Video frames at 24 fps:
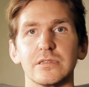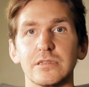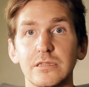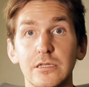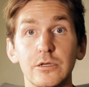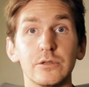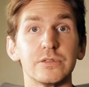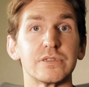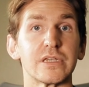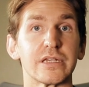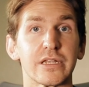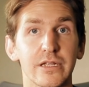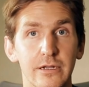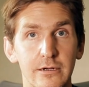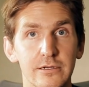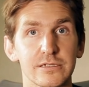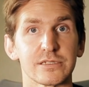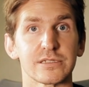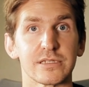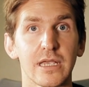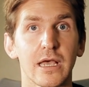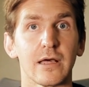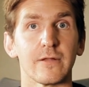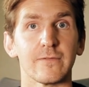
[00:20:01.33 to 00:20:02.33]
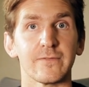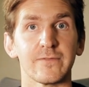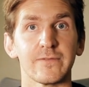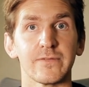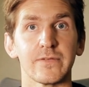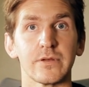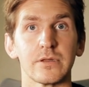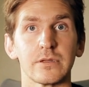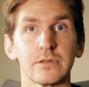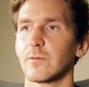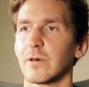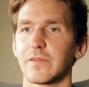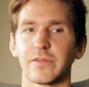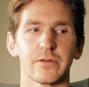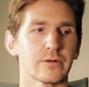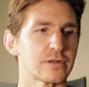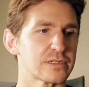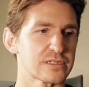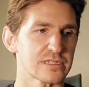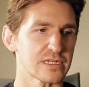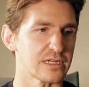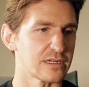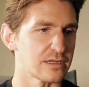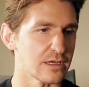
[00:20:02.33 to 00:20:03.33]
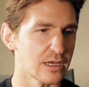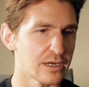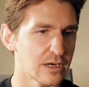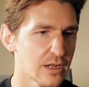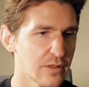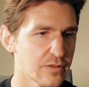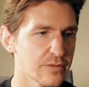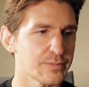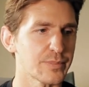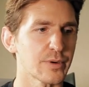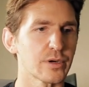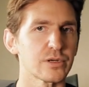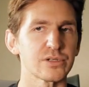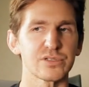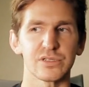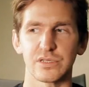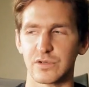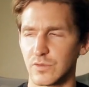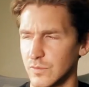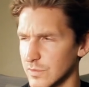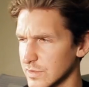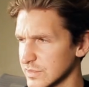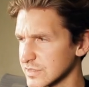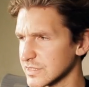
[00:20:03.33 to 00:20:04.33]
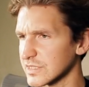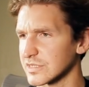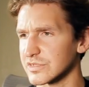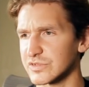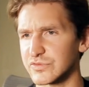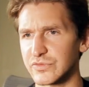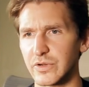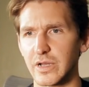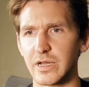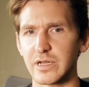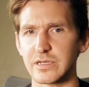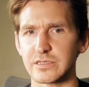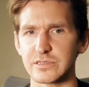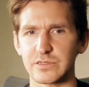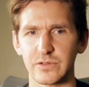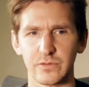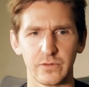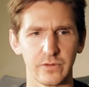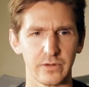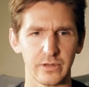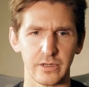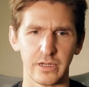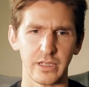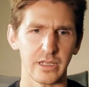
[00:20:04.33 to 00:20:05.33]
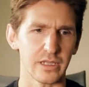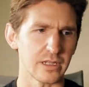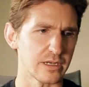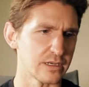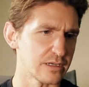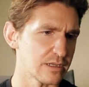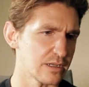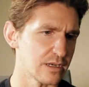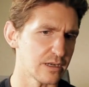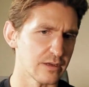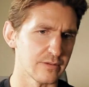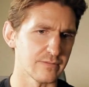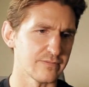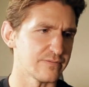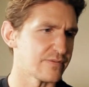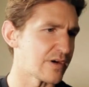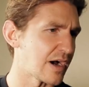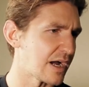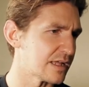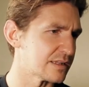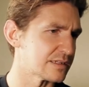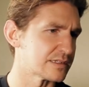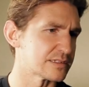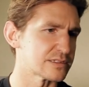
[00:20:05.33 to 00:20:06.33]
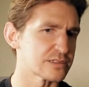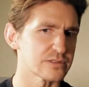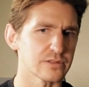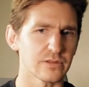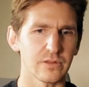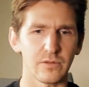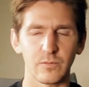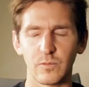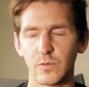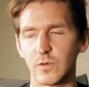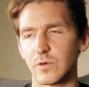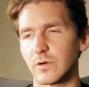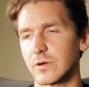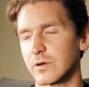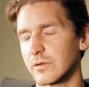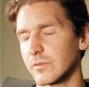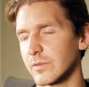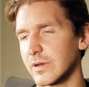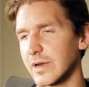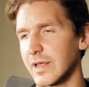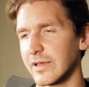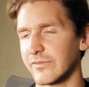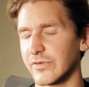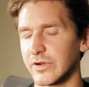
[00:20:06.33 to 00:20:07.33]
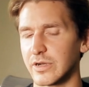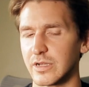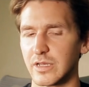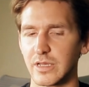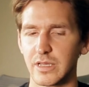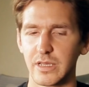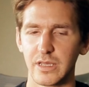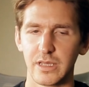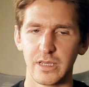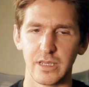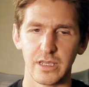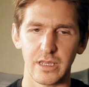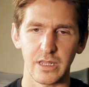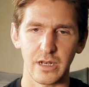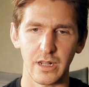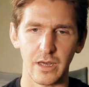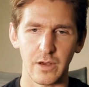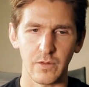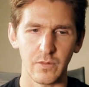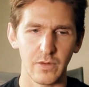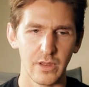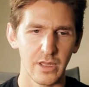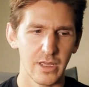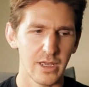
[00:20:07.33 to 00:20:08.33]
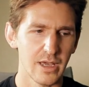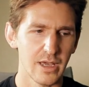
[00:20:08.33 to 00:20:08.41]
losing yourself, whether it's in another person or it's in drugs or in, you know, violence or the war or whatever, you know.